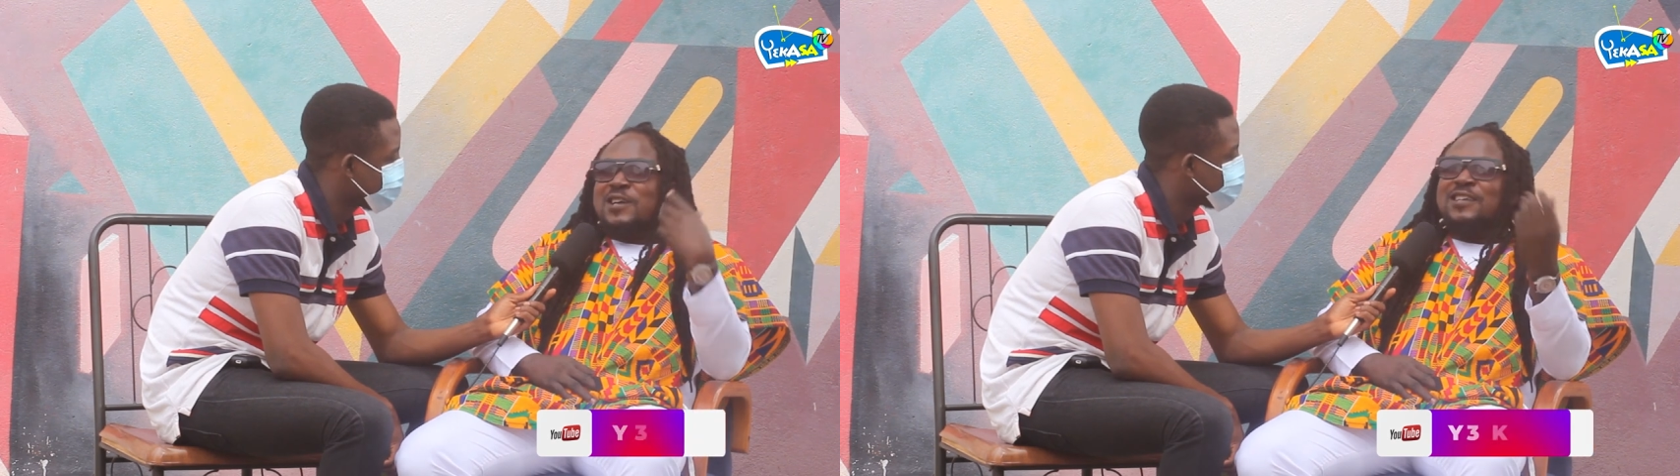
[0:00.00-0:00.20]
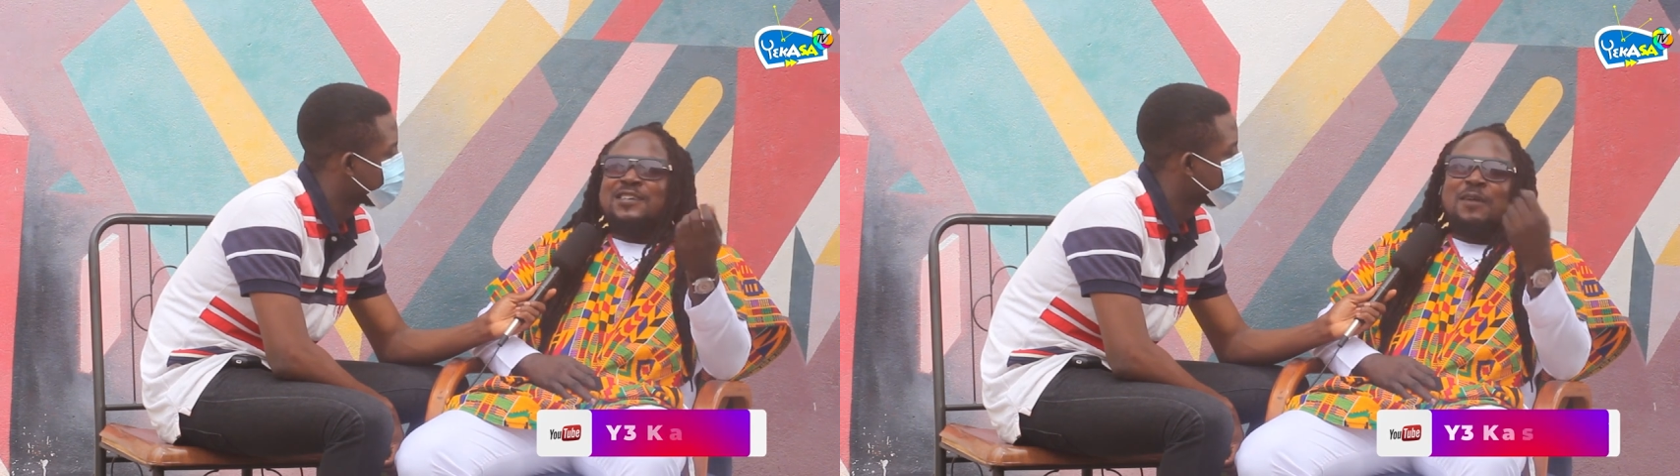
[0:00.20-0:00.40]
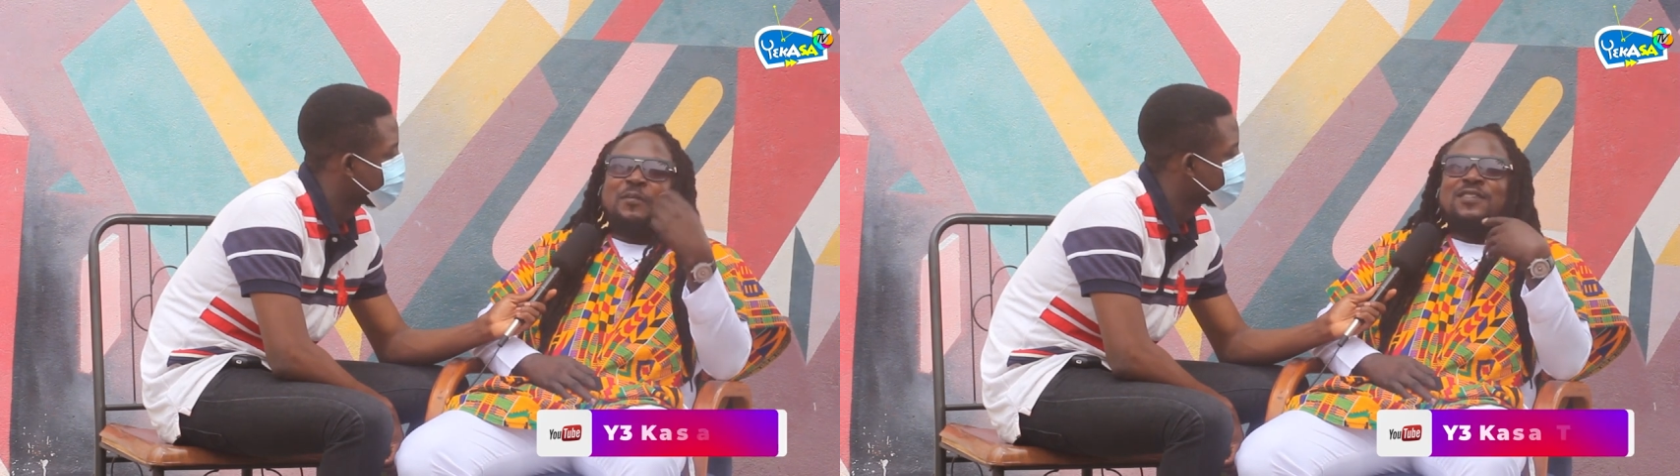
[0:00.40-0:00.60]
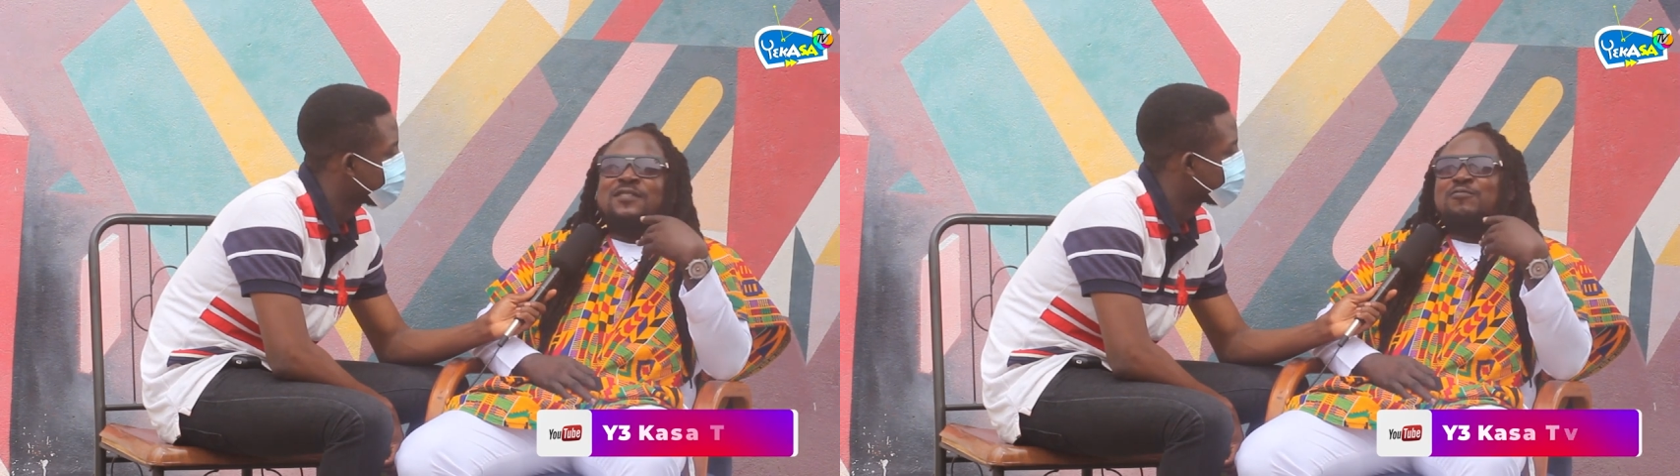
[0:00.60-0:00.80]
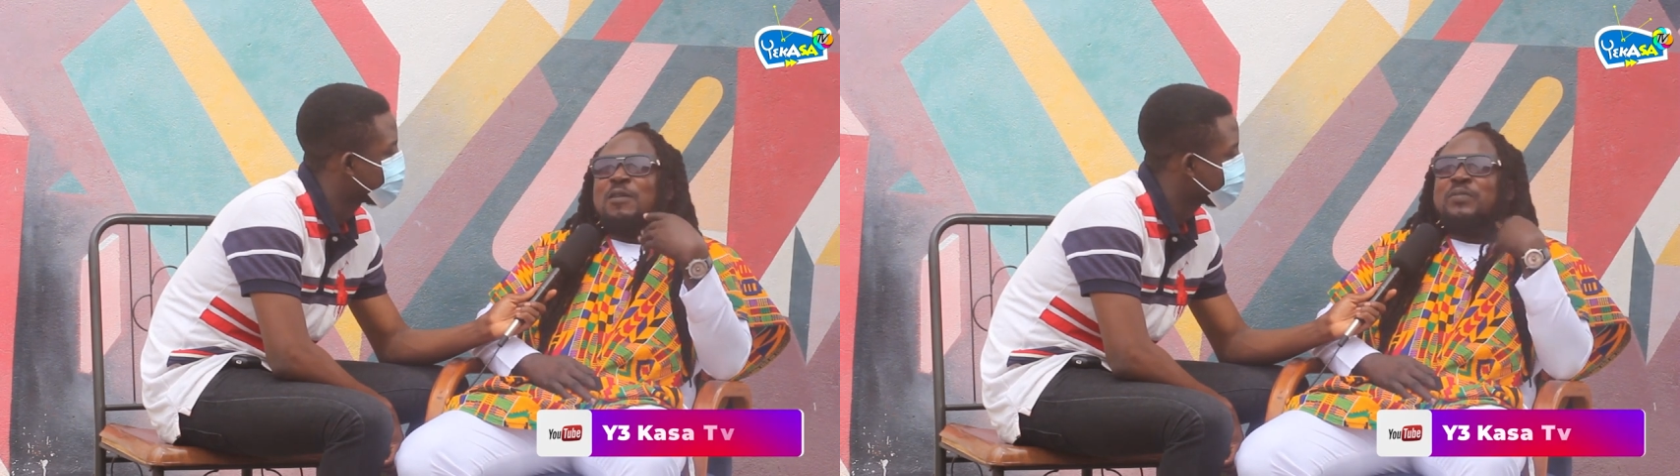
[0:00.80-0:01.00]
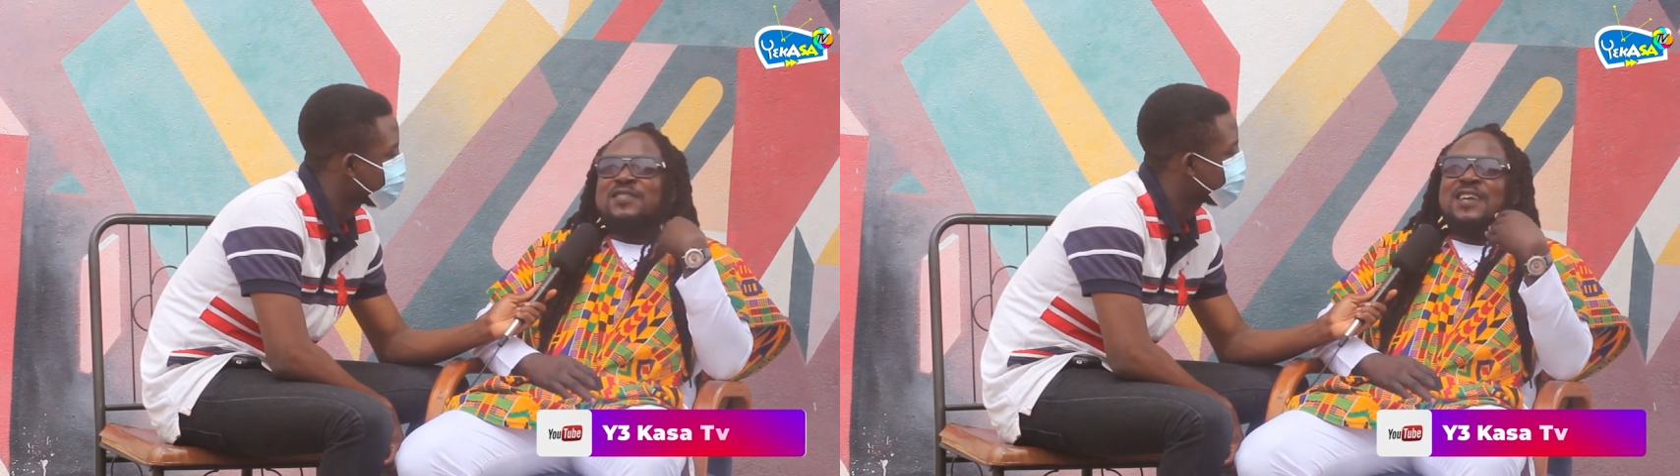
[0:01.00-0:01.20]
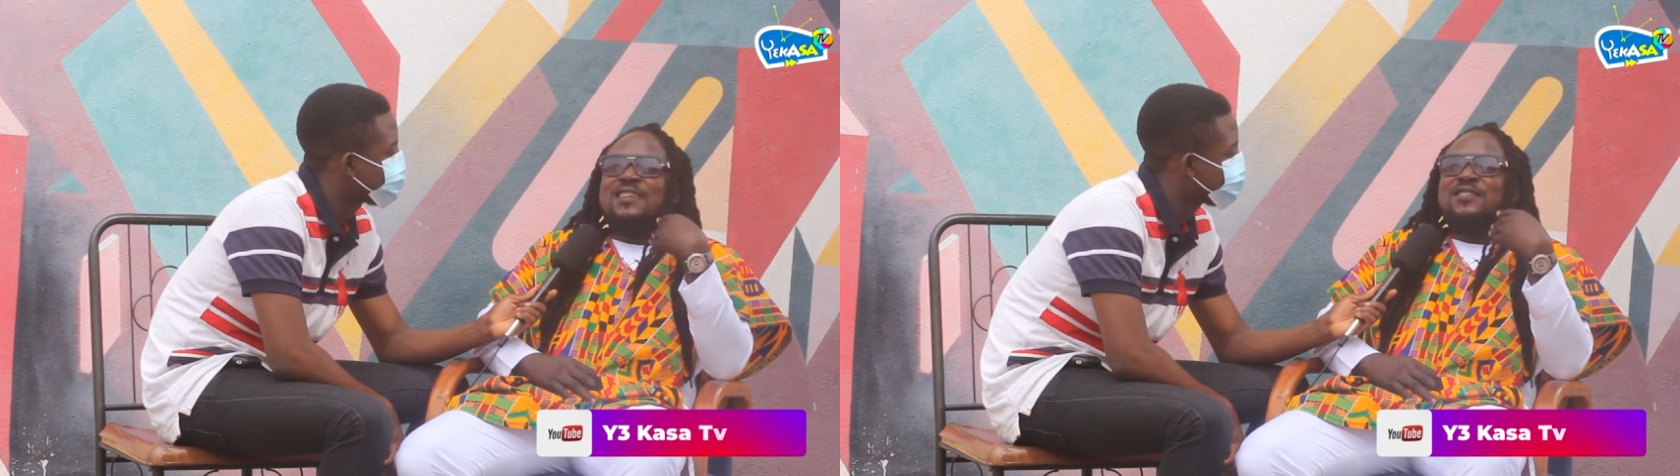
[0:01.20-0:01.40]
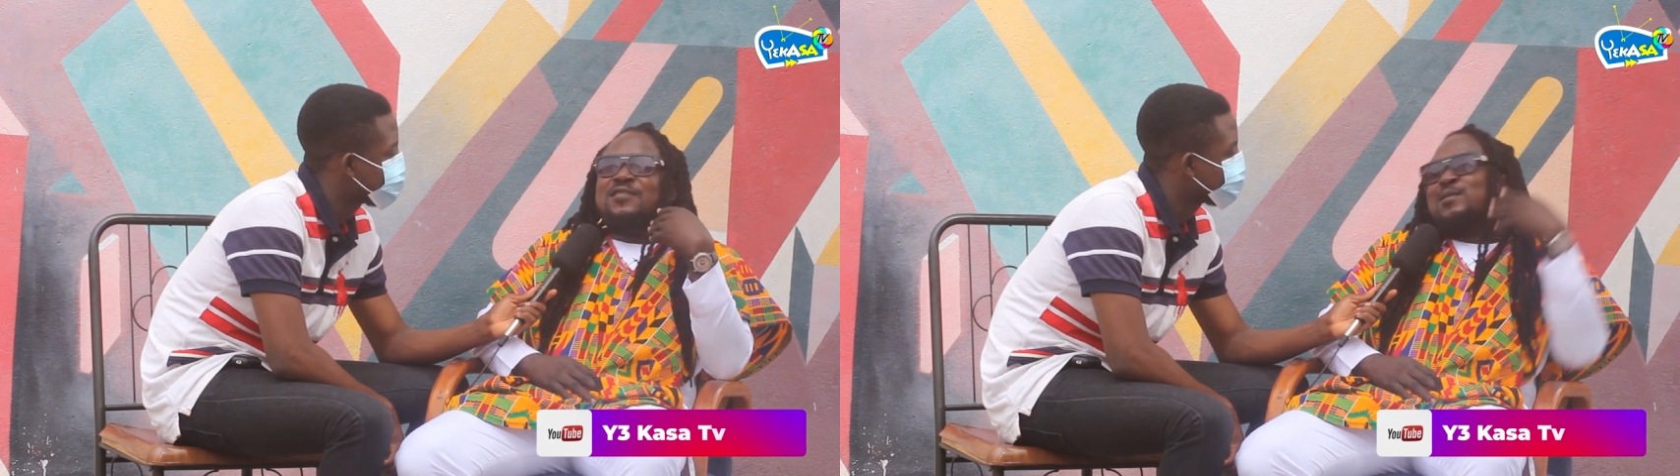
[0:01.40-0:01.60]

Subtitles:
can't come and represent